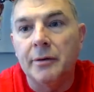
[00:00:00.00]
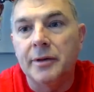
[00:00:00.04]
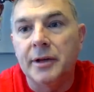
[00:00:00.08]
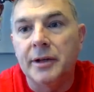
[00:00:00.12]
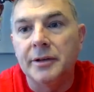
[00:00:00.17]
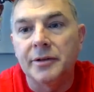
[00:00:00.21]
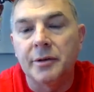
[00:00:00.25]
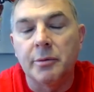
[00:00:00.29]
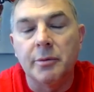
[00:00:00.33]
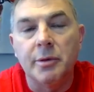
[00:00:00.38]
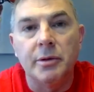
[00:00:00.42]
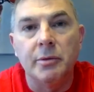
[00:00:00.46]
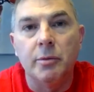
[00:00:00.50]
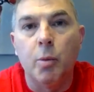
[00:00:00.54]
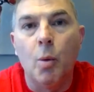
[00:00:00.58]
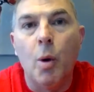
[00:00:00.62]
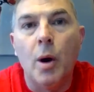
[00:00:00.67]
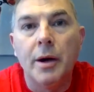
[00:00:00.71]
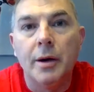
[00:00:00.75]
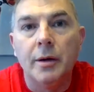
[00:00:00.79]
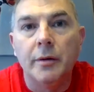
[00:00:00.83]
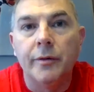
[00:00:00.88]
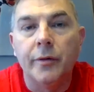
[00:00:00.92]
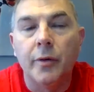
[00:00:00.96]
That was going to be
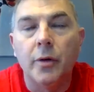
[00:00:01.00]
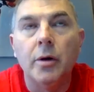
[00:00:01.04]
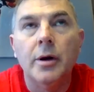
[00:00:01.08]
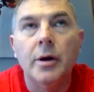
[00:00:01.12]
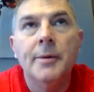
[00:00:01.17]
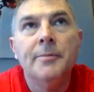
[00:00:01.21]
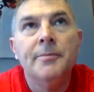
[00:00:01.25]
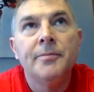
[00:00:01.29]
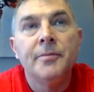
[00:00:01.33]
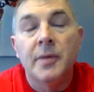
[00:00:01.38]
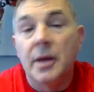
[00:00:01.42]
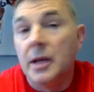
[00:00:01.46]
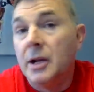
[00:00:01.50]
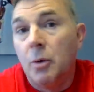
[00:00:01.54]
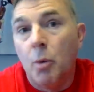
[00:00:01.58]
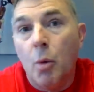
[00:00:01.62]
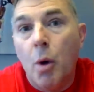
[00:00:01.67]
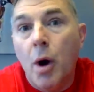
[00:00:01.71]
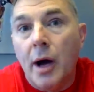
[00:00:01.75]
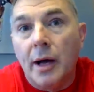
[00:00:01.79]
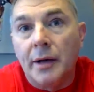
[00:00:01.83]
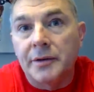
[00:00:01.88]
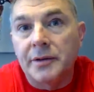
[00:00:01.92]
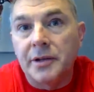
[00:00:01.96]
wonderful, and it
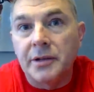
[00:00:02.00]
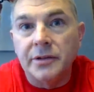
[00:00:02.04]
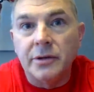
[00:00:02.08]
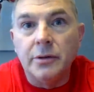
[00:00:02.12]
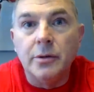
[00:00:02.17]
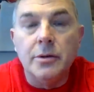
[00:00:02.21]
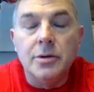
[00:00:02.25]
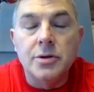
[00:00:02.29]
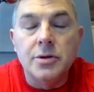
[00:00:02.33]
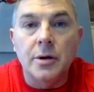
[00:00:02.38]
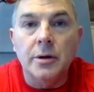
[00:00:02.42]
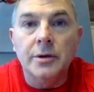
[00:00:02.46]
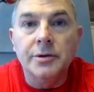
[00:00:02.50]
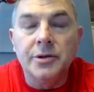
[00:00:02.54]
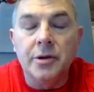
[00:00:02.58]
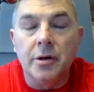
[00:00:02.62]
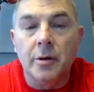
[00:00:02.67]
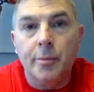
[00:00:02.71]
was because in New Jersey,